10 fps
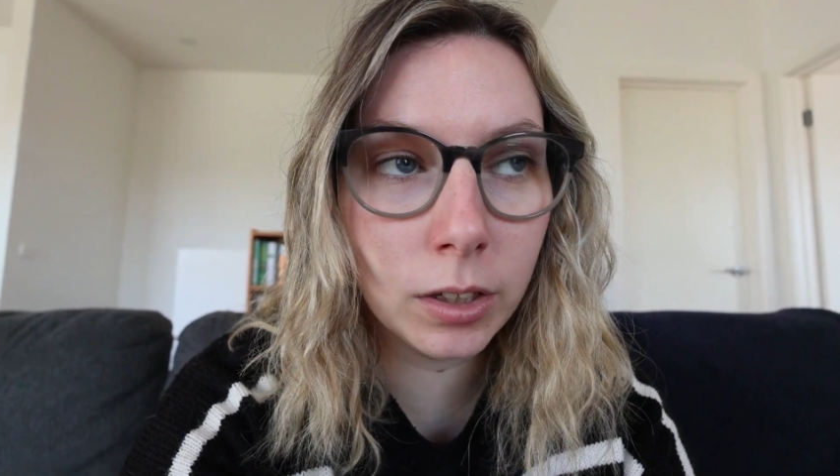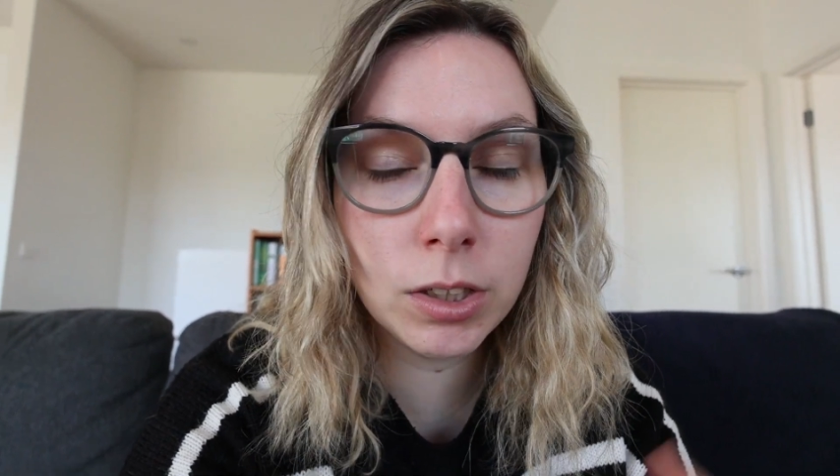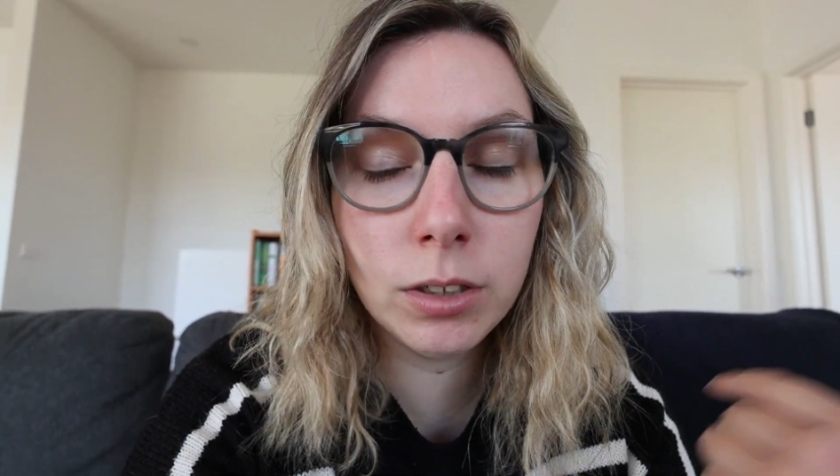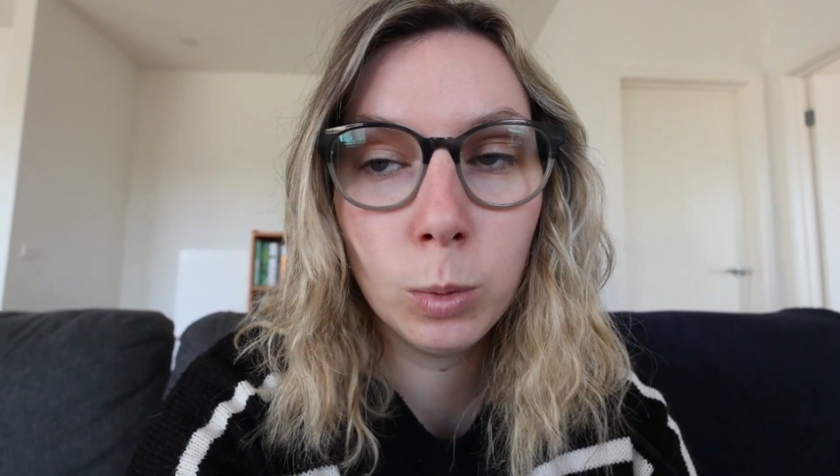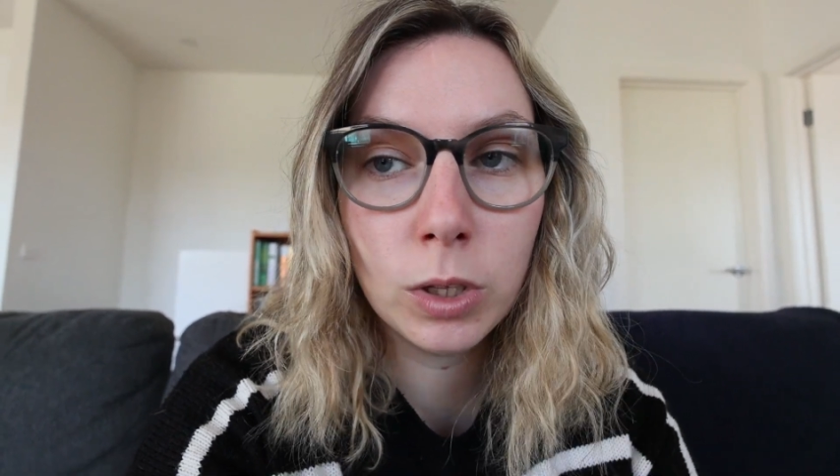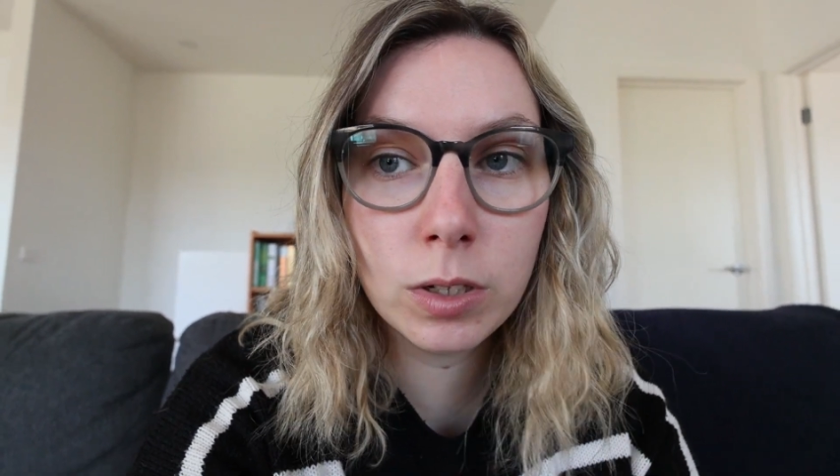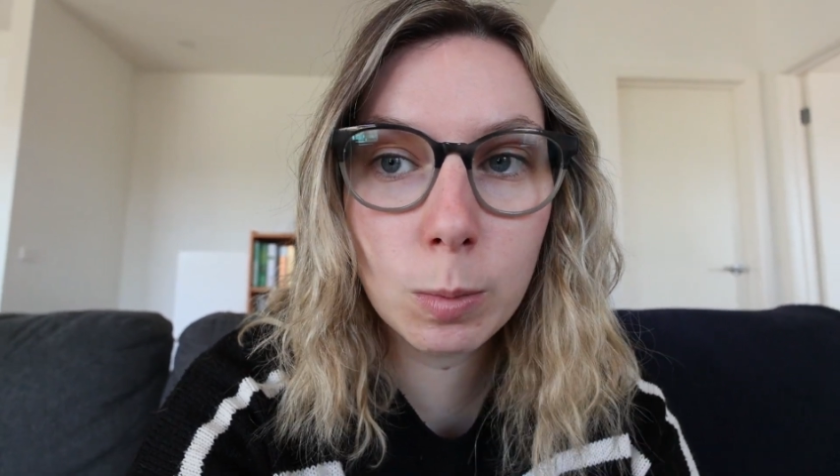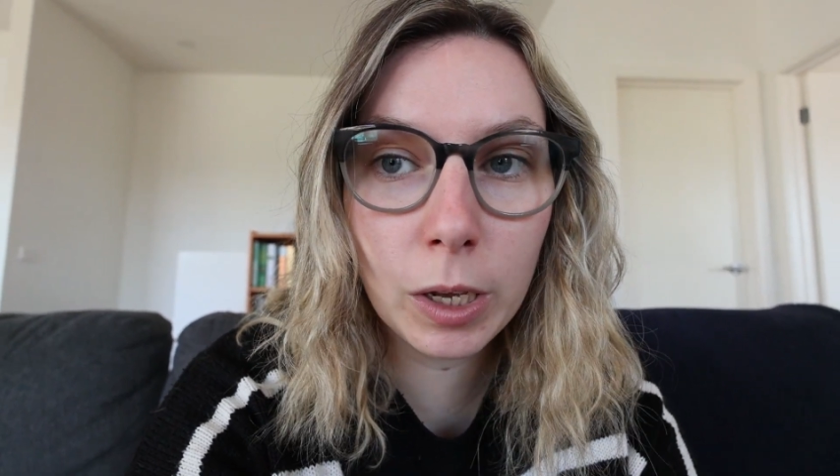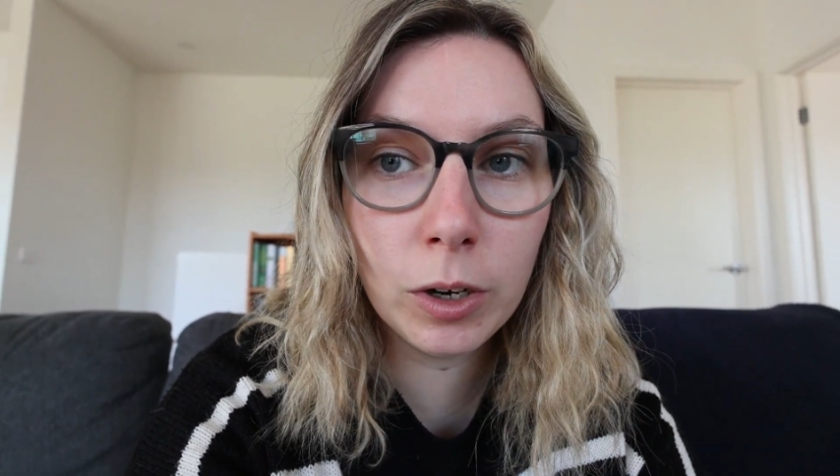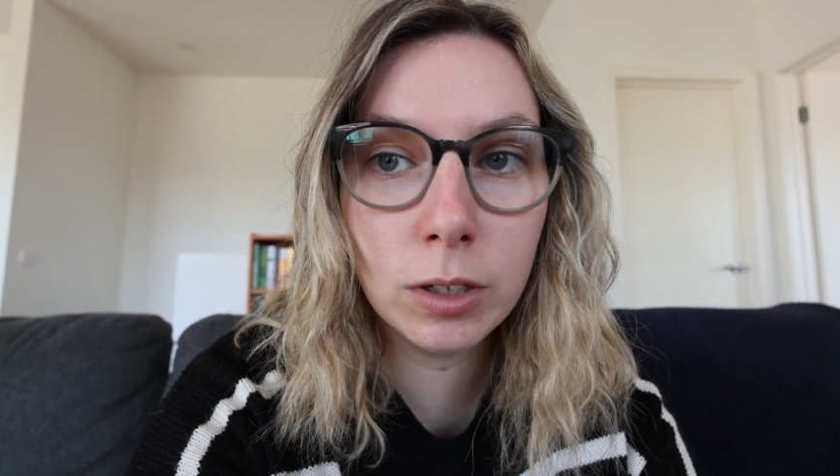dinner with
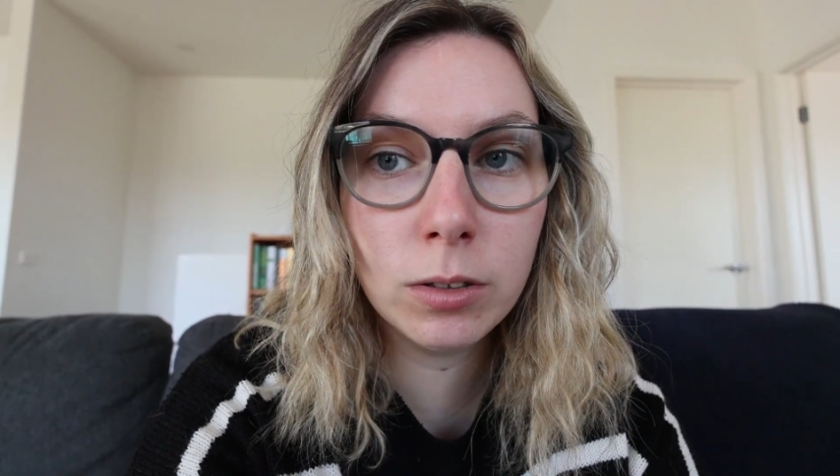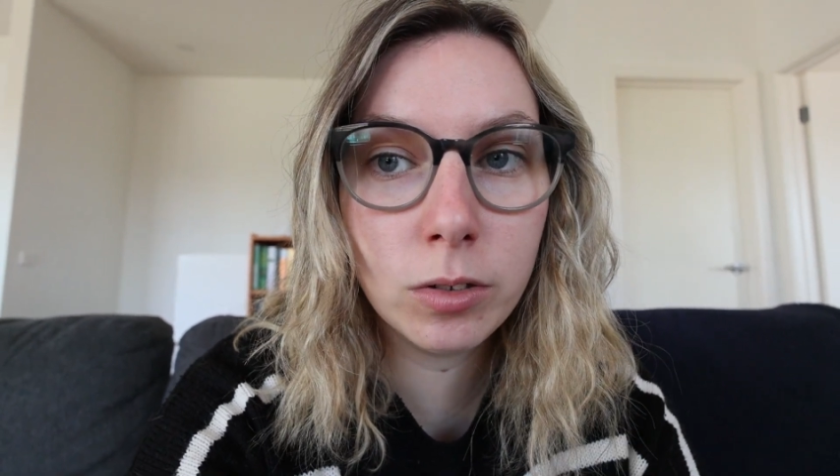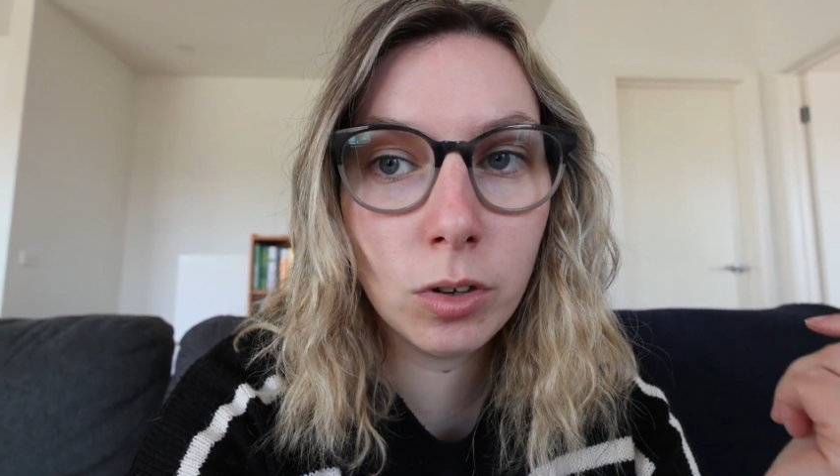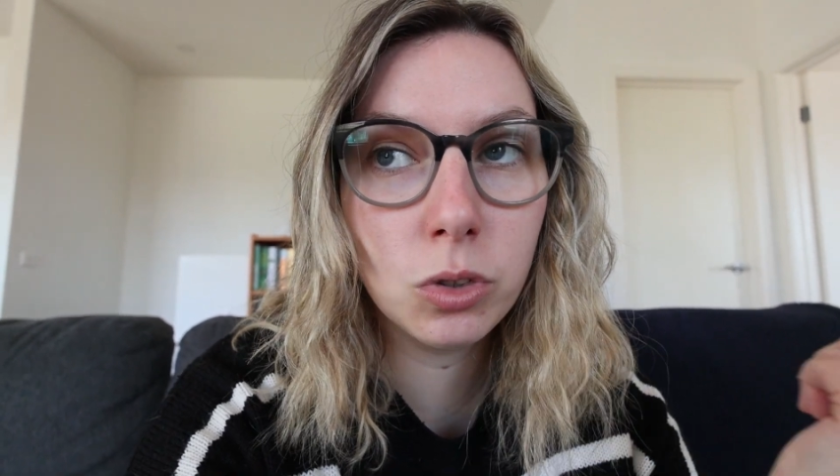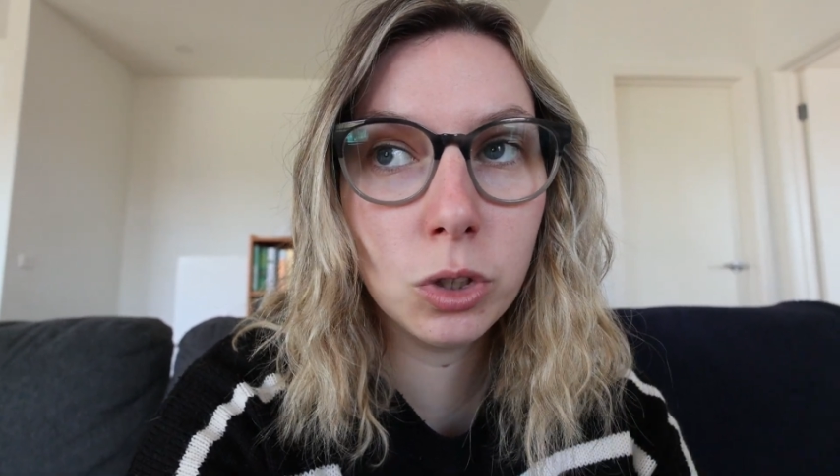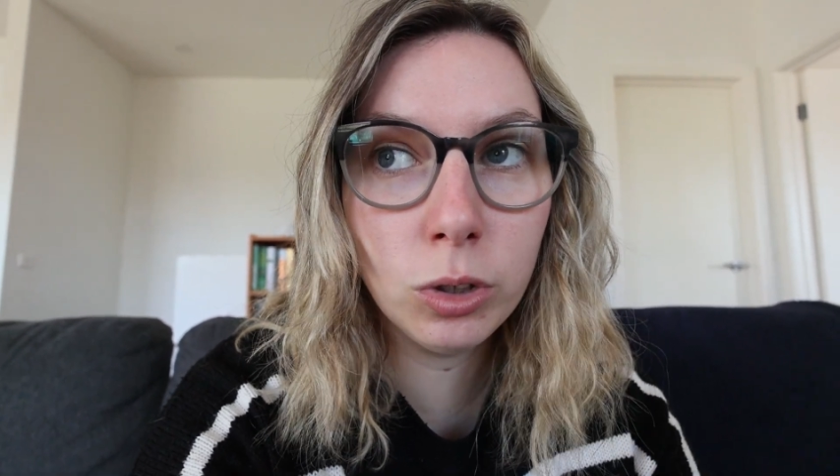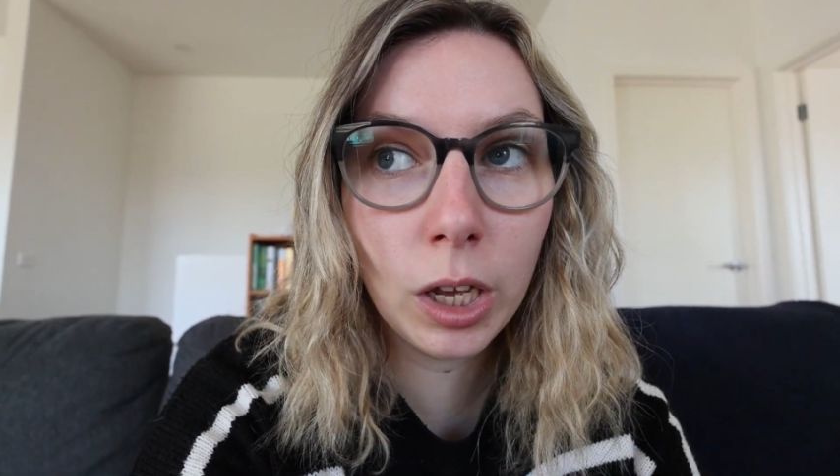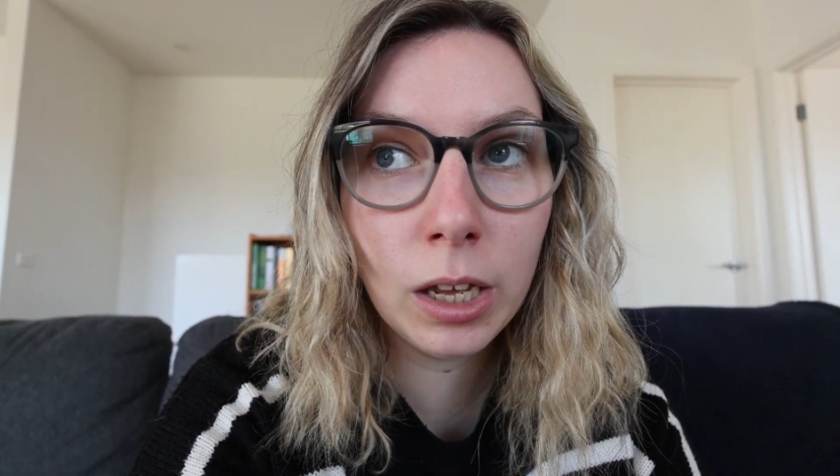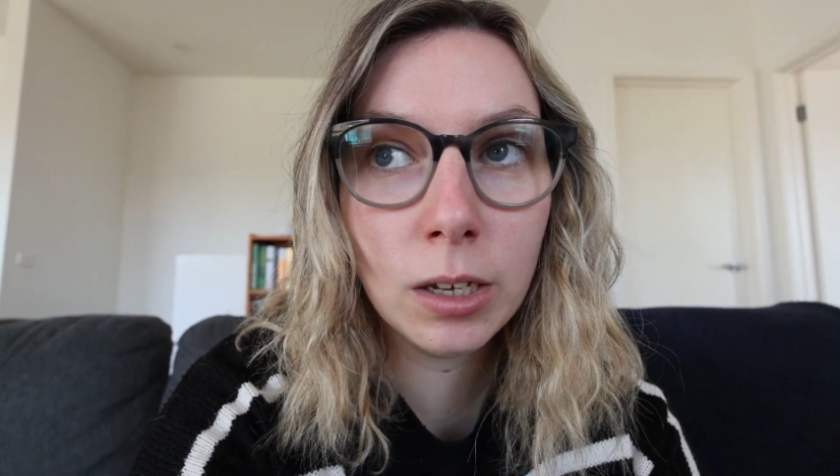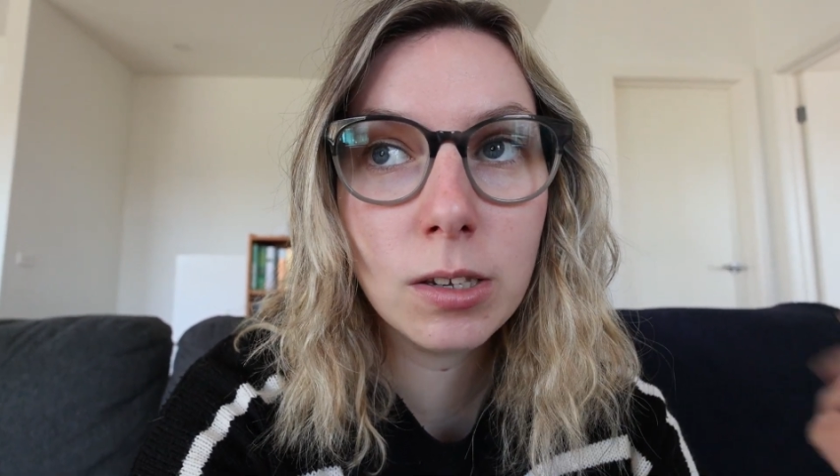his parents. So two
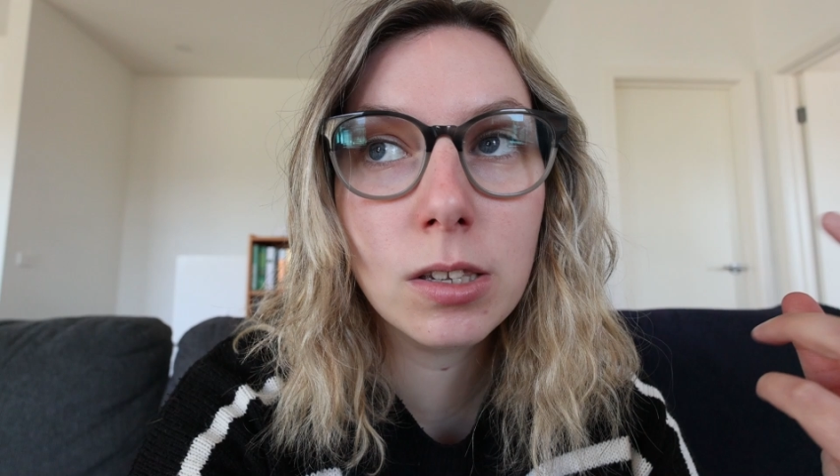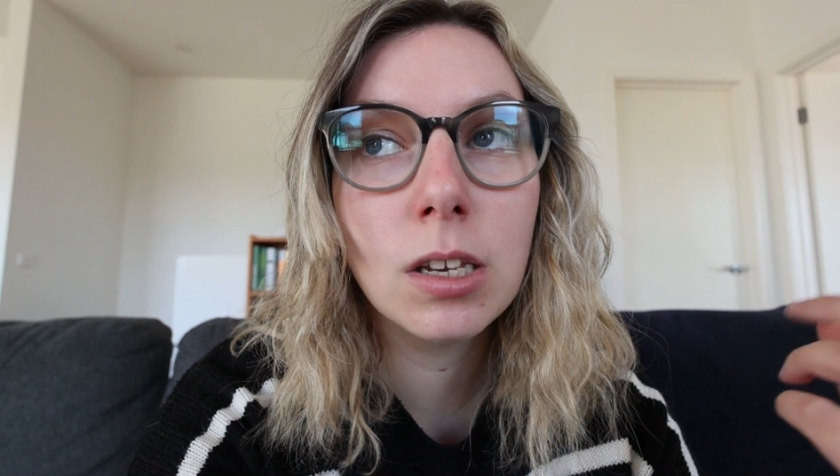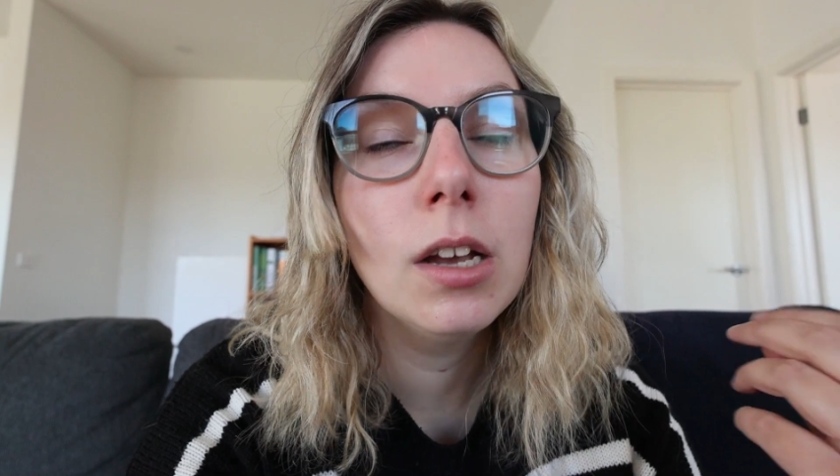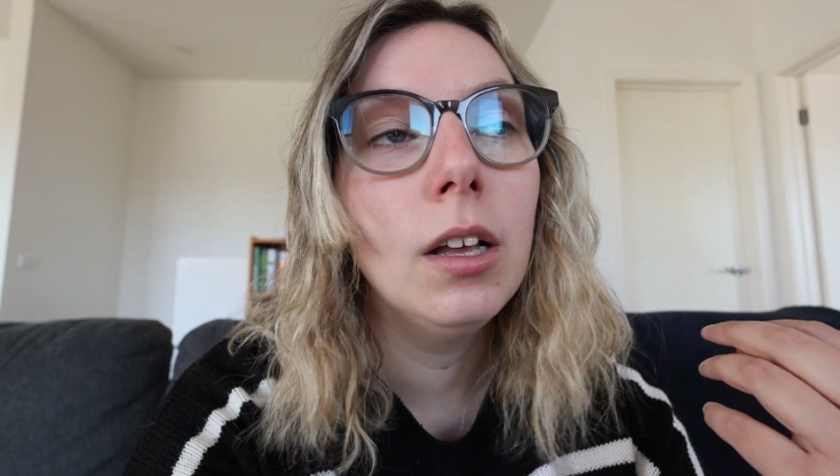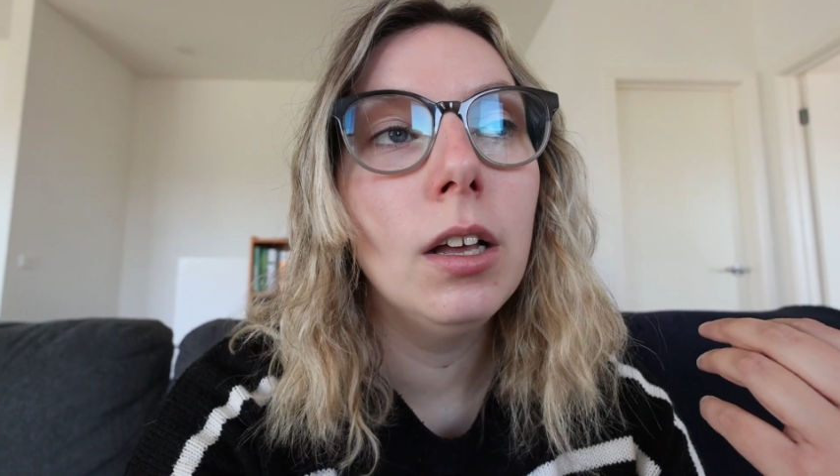cakes.